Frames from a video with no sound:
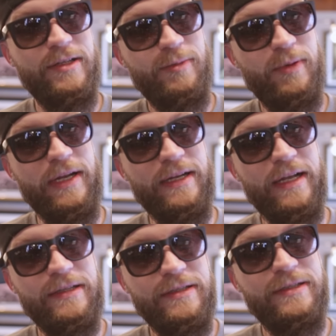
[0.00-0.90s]
pretty
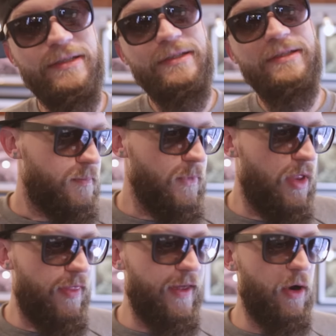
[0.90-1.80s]
intense.
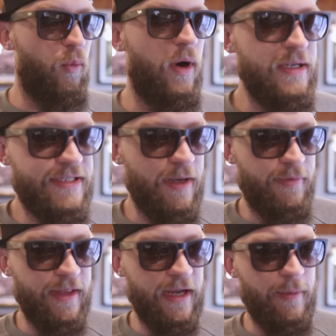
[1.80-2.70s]
There was
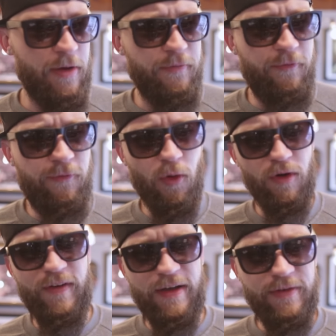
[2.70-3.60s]
something about 4
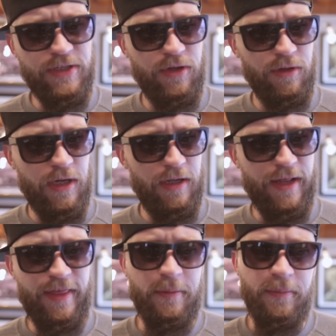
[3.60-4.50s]
or 5 years ago called,
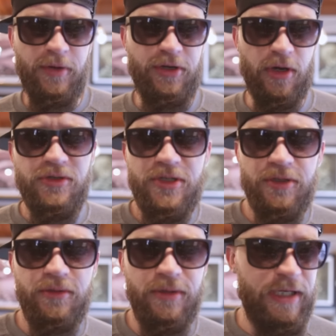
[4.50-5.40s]
I think,
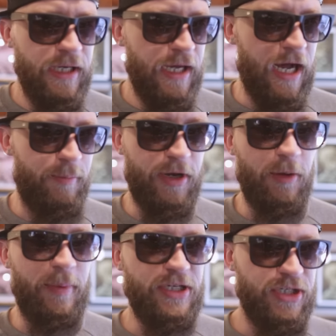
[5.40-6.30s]
Modosu, put
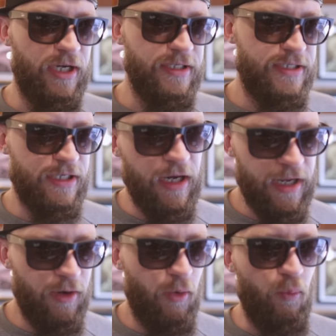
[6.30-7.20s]
out by Sean
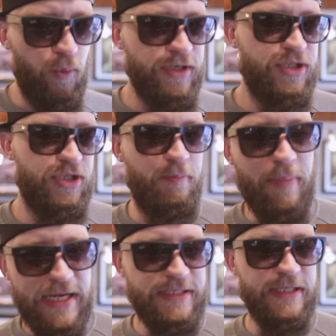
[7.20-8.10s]
Scott, which
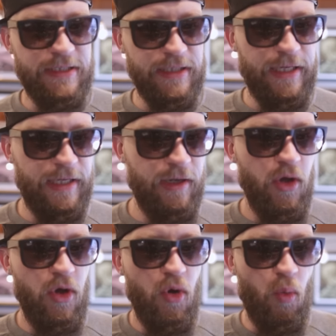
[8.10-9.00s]
basically
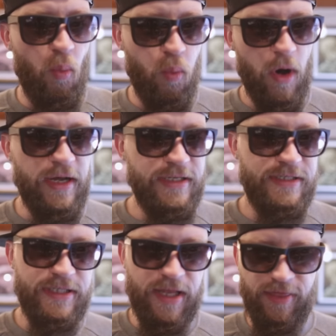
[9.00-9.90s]

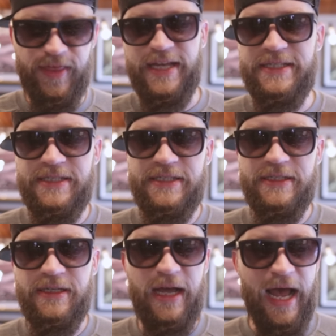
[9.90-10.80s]
was
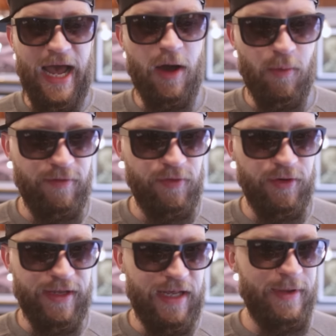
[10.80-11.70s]
this.
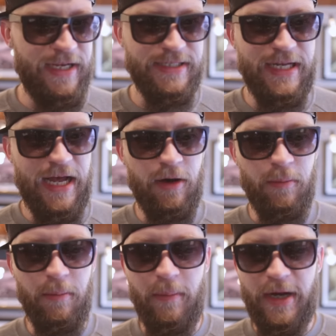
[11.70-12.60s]
However, the gimmick is now
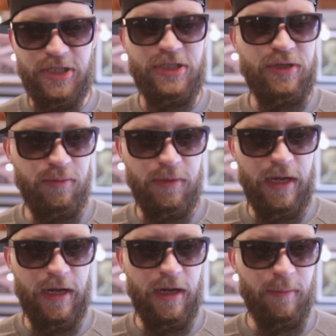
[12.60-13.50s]
much
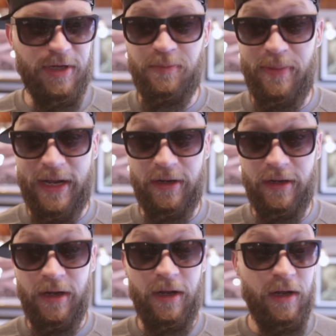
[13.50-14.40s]
better.